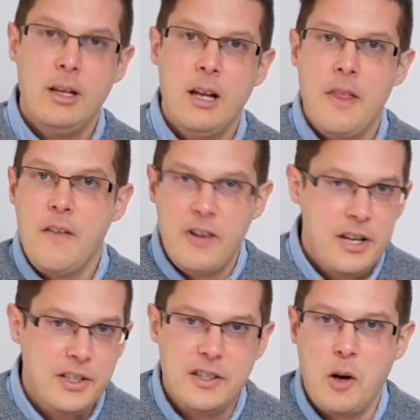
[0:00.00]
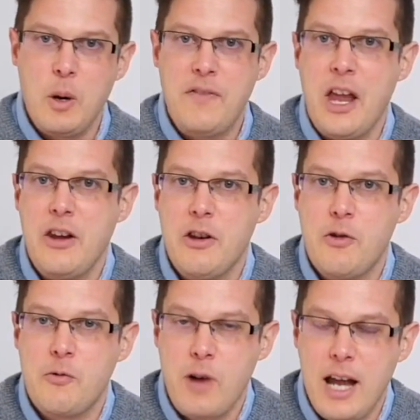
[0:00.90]
The verses that we've then
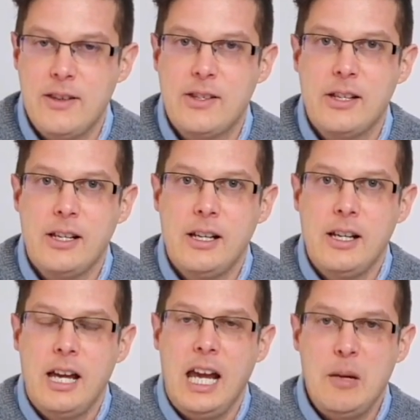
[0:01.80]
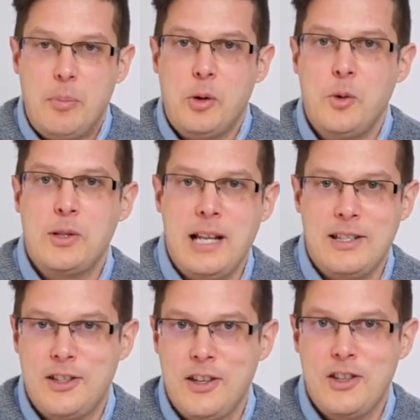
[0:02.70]
read in Paul's letter
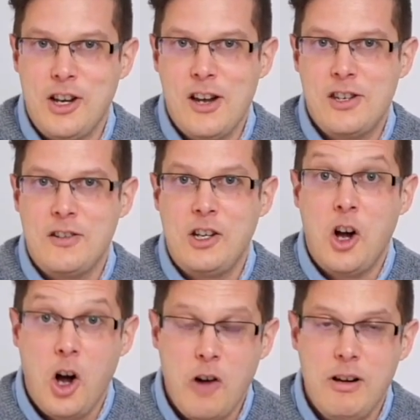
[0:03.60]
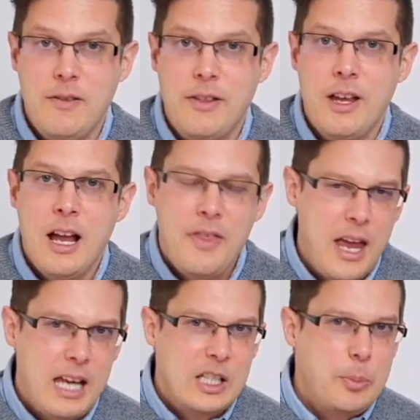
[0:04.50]
to the church in Corinth, they
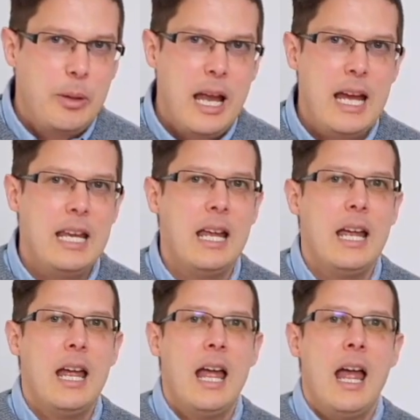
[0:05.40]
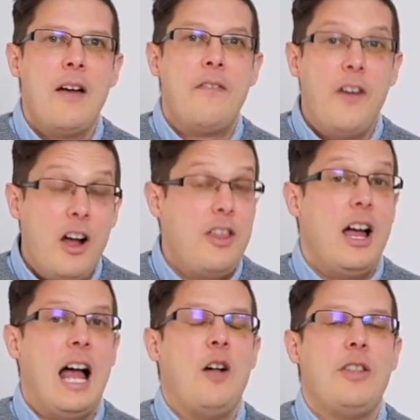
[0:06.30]
explain further
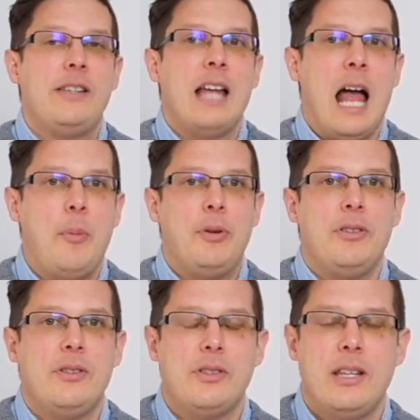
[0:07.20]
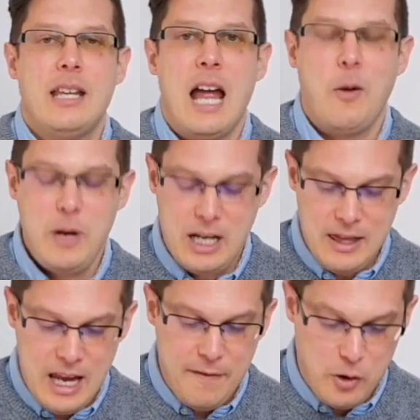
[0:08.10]
how this happens and how we can
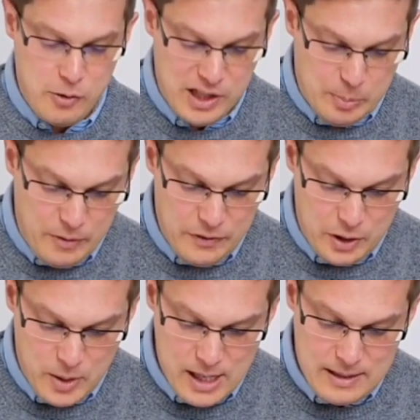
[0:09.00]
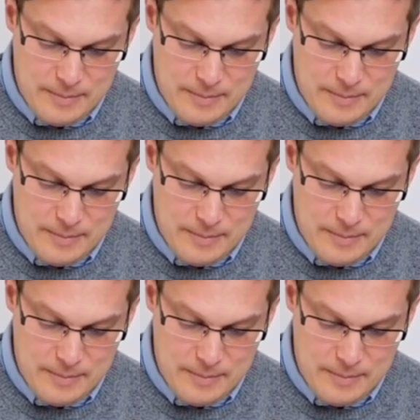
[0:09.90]
therefore respond to it.